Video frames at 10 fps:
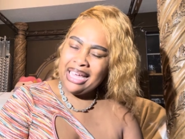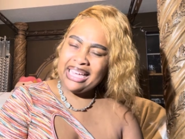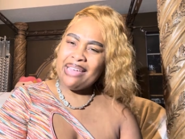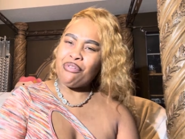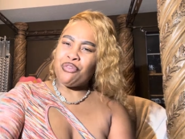
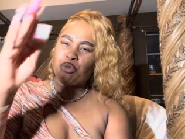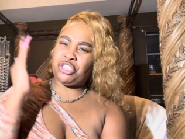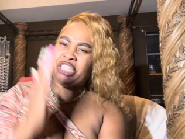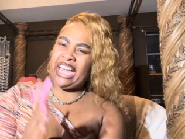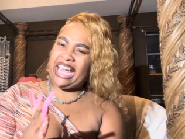Giving folks
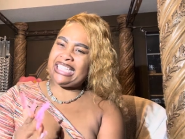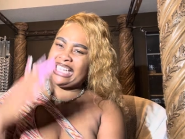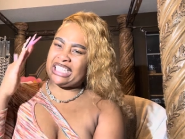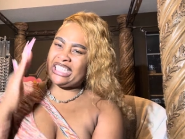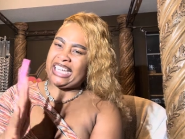chance
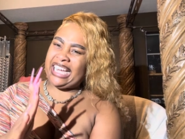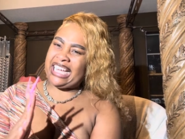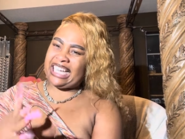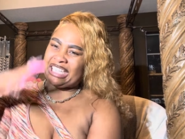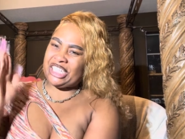after chance
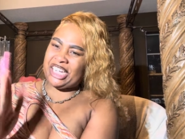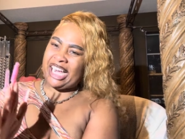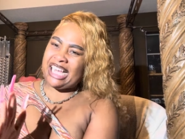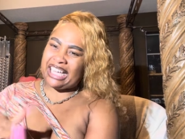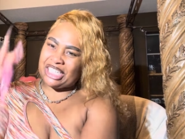after
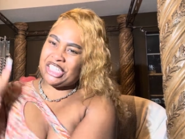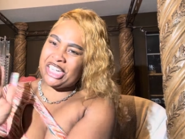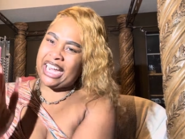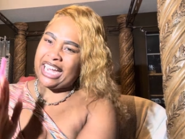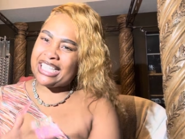chance after
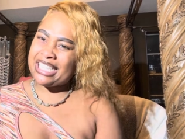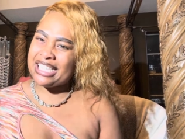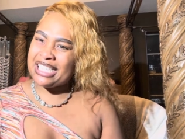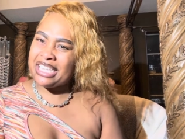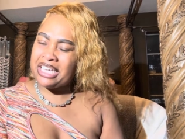chance.